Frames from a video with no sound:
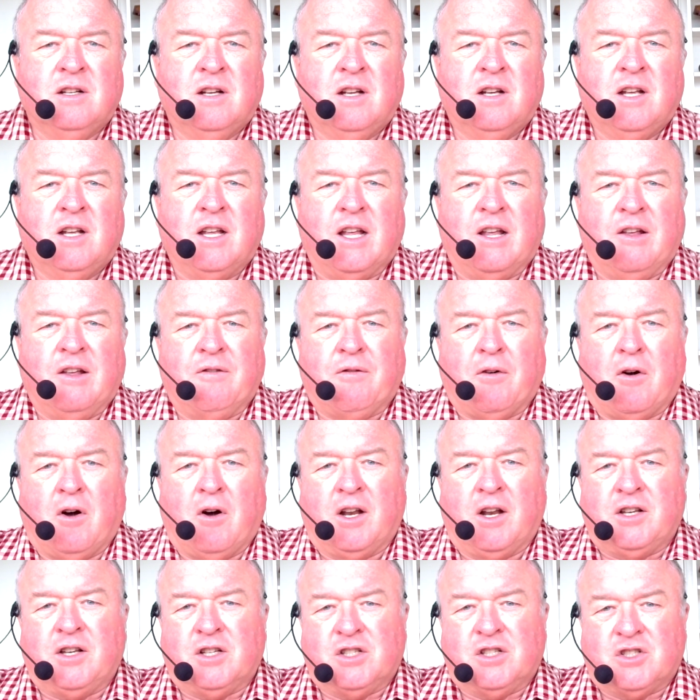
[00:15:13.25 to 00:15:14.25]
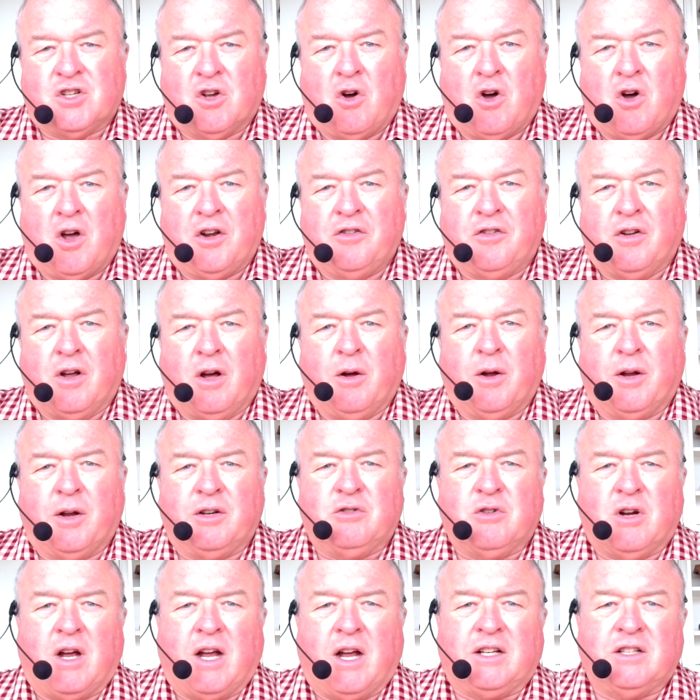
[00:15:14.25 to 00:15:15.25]
If I'd designed towing
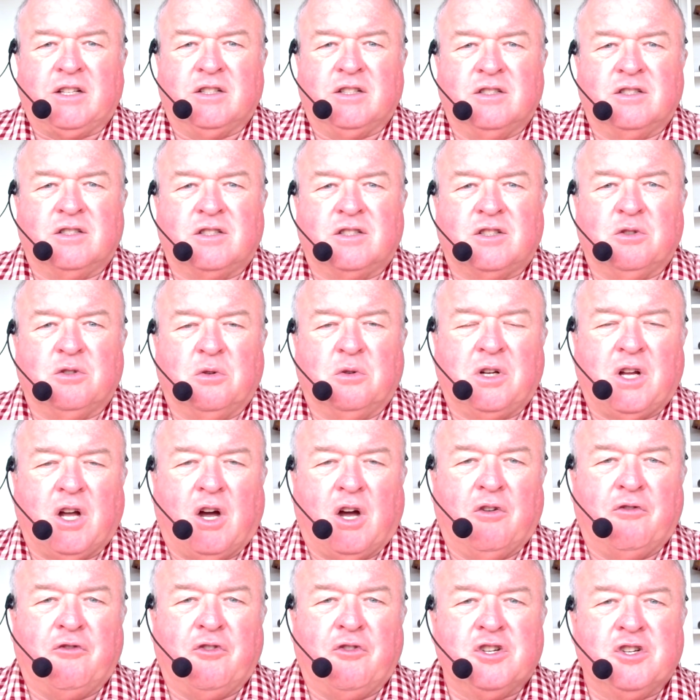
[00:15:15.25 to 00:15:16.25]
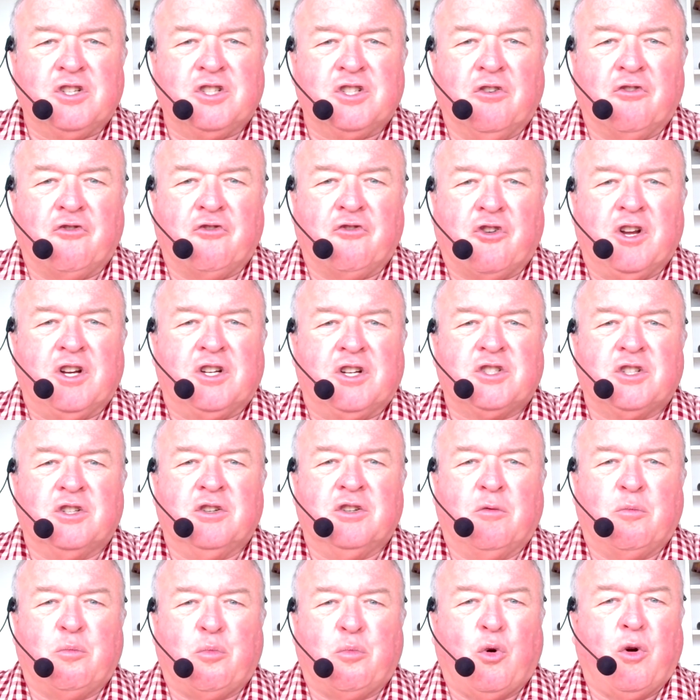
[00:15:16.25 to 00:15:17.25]
tractors to a coefficient of friction of
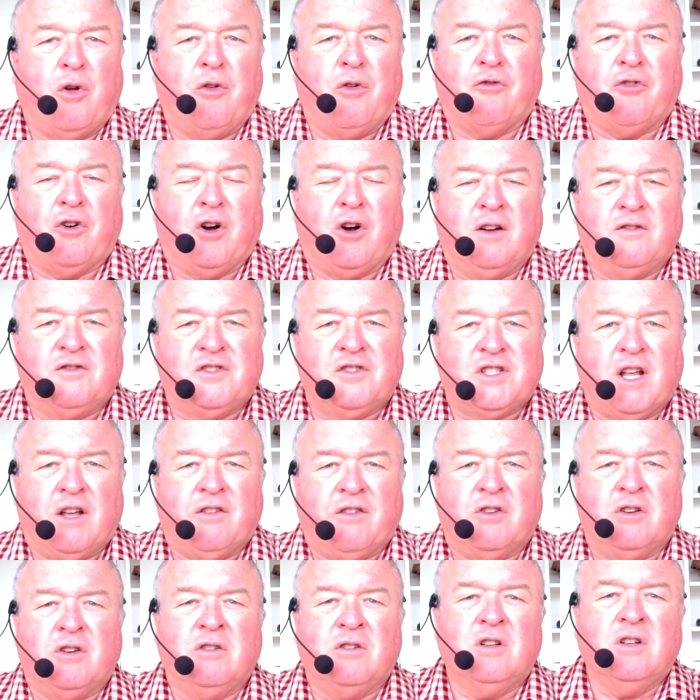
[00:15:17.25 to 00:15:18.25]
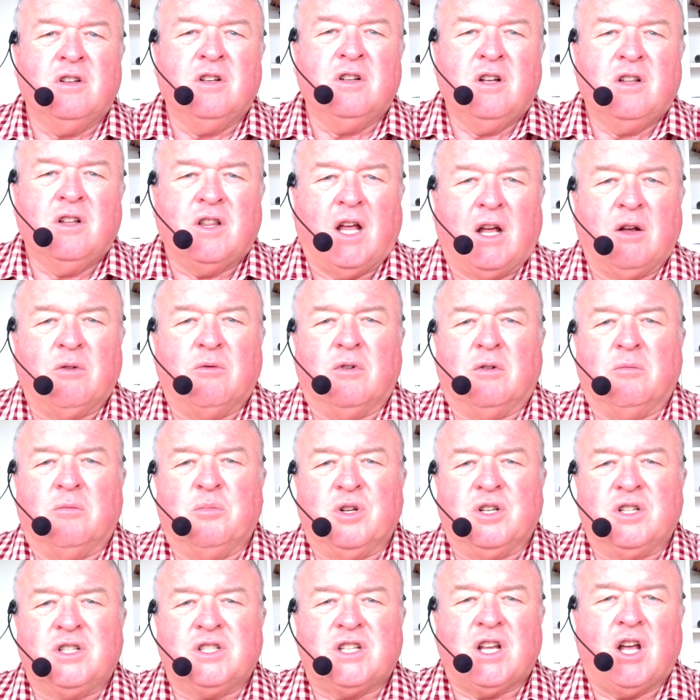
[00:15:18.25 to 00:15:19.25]
0.57, they would have been
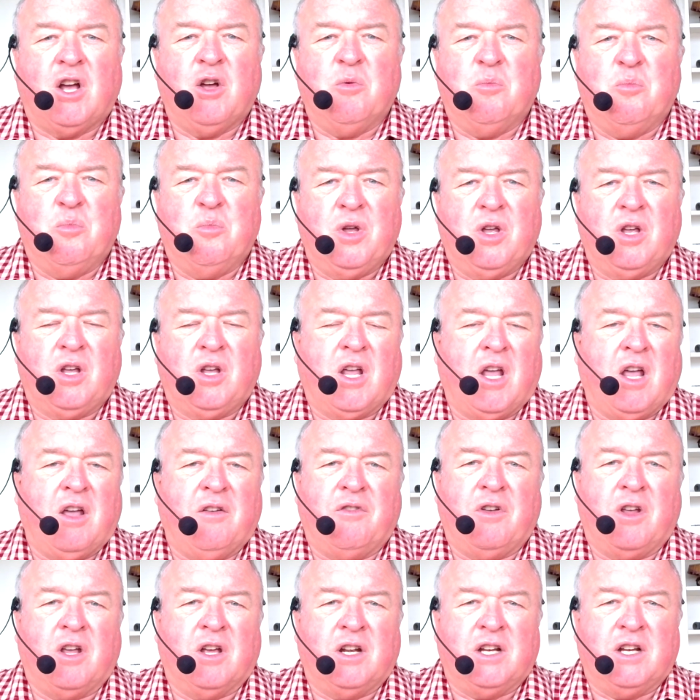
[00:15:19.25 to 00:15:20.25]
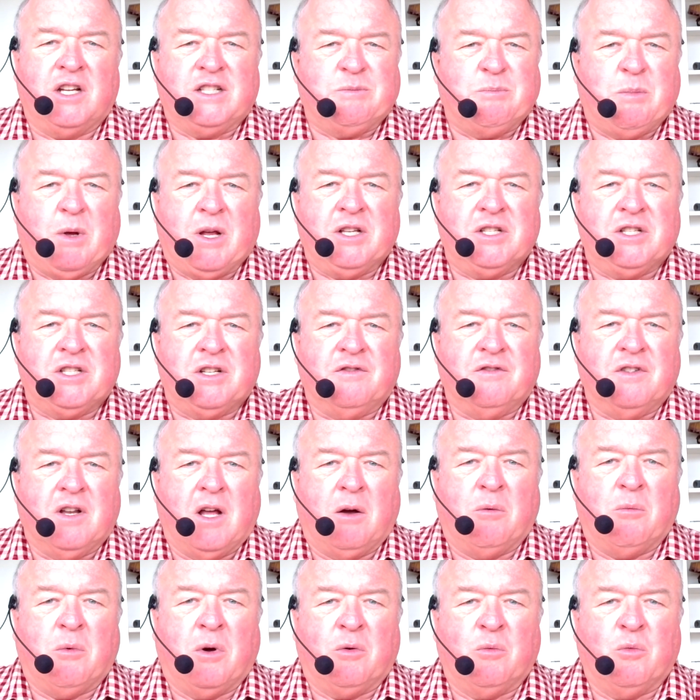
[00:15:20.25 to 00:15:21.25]
so big, heavy and expensive no
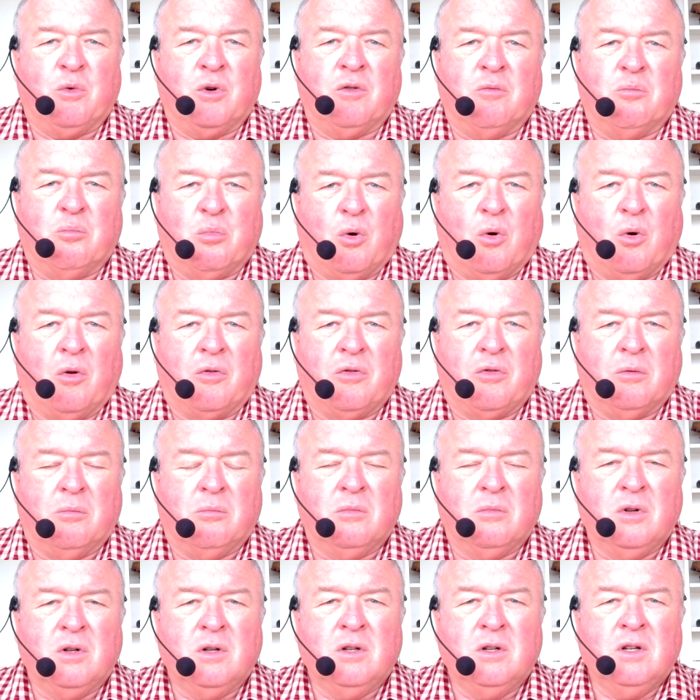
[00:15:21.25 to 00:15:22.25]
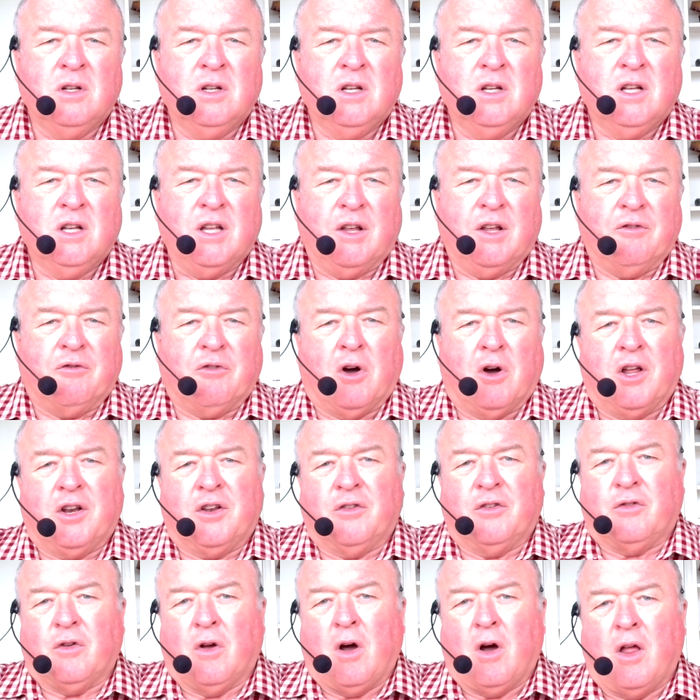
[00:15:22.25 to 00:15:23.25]
one would have bought them. If I
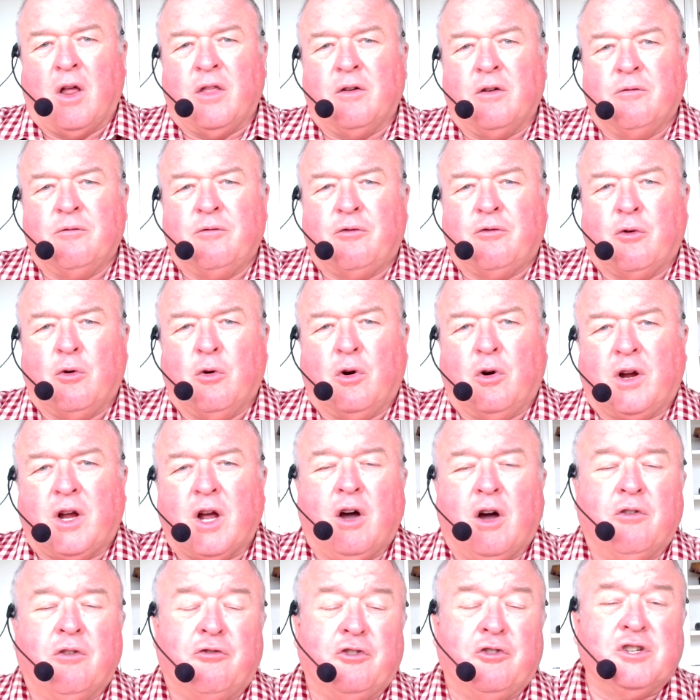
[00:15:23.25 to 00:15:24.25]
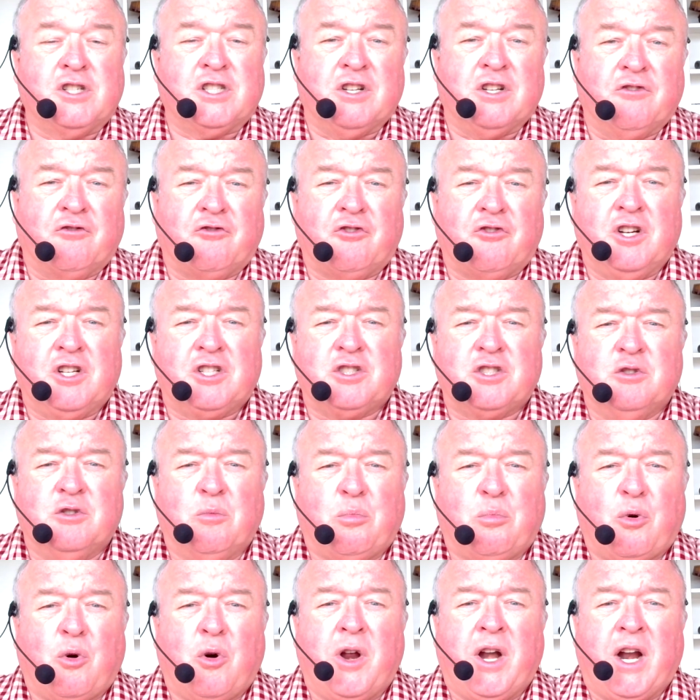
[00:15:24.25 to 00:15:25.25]
designed them for a coefficient of friction of
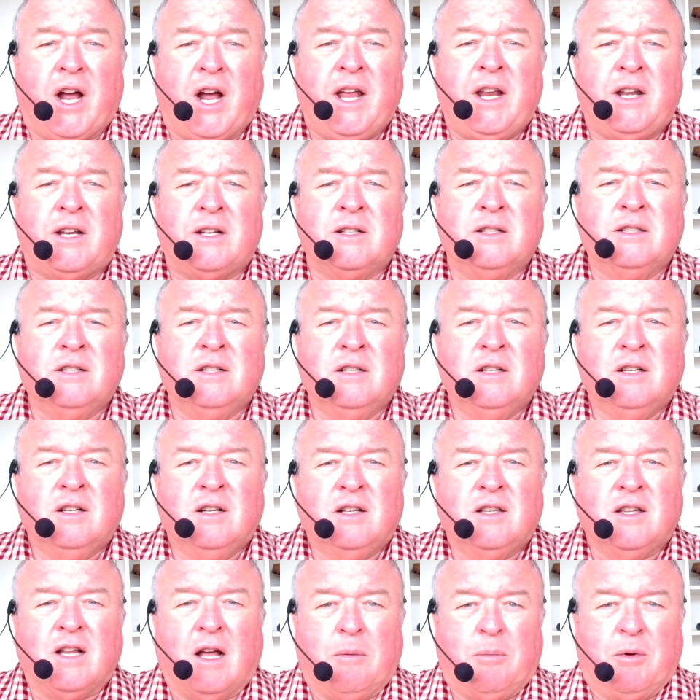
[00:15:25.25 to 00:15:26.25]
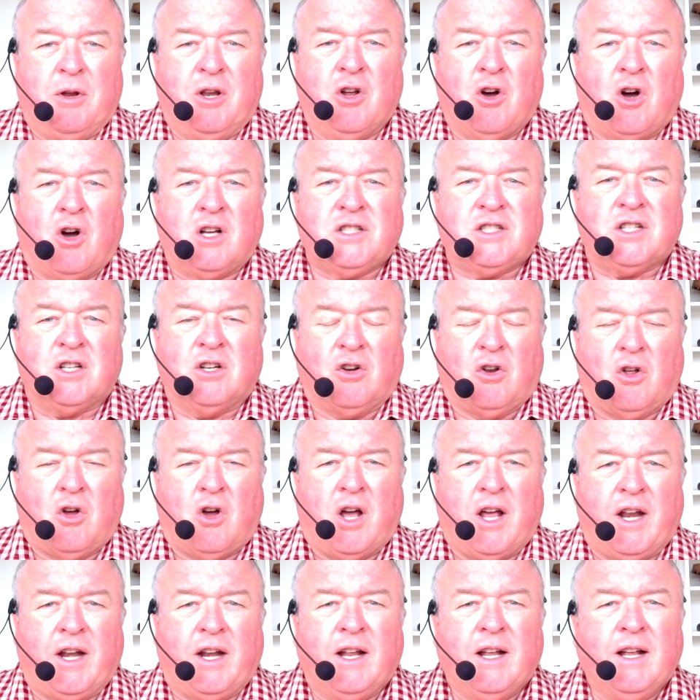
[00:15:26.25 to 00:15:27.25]
0.8, they'd be nice and light
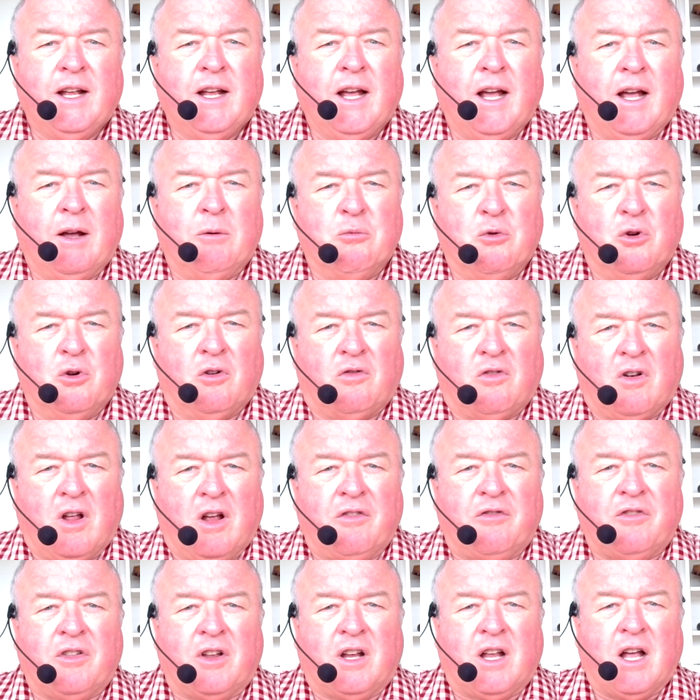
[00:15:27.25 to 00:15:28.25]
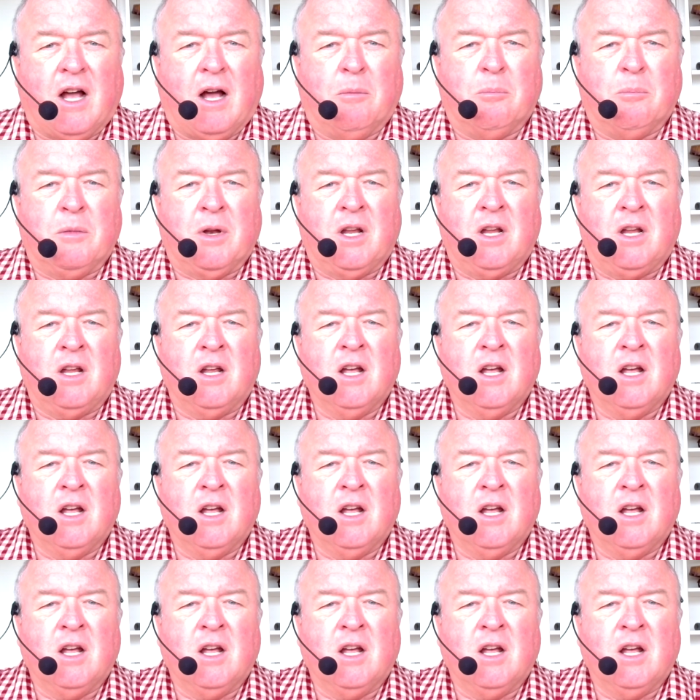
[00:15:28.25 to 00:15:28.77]
and would have left the company